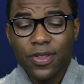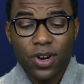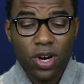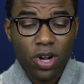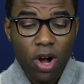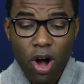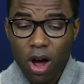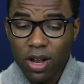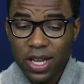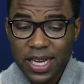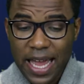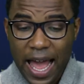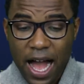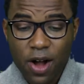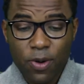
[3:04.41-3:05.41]
They're
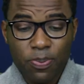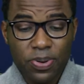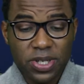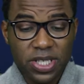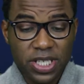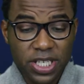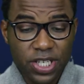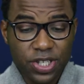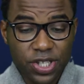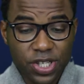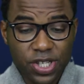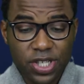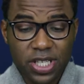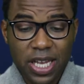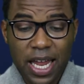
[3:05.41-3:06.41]
calling out
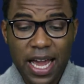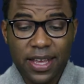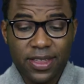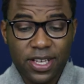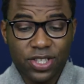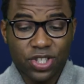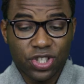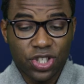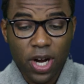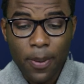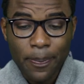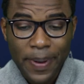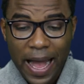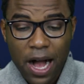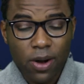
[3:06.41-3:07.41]
procedures like this
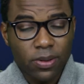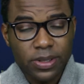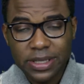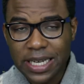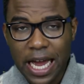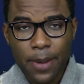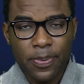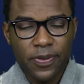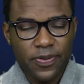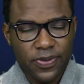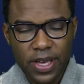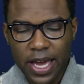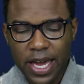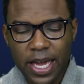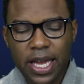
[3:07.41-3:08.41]
jump out type of
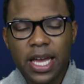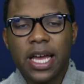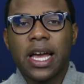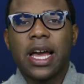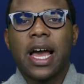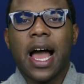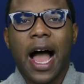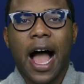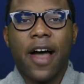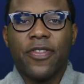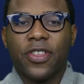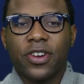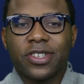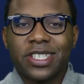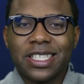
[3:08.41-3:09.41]
thing.
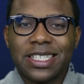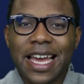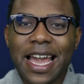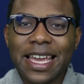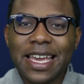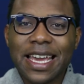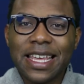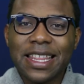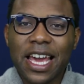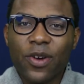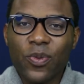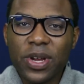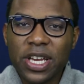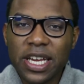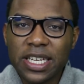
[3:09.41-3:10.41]
And they're saying
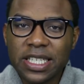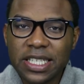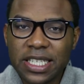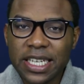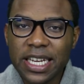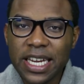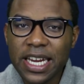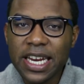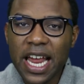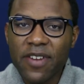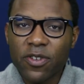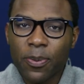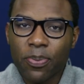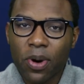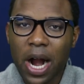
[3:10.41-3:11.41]
that we indeed
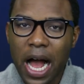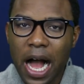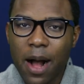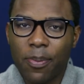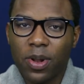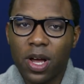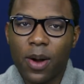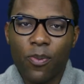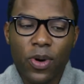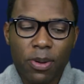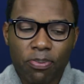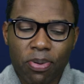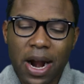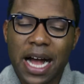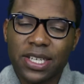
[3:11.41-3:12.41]
have a problem
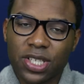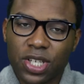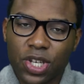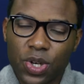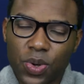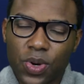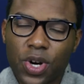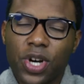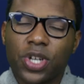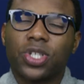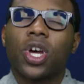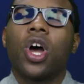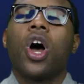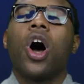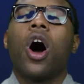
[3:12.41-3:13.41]
when
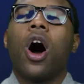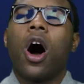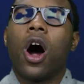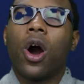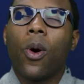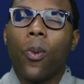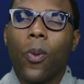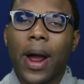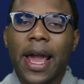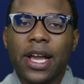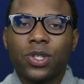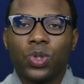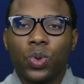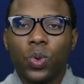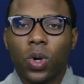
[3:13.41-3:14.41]
prosecutors are
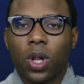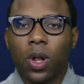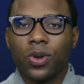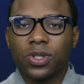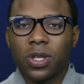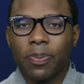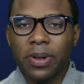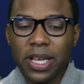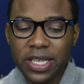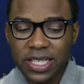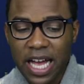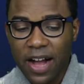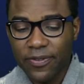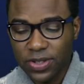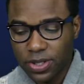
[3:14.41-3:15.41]
way too close to police
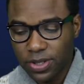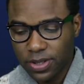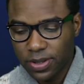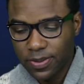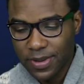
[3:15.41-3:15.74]
officers.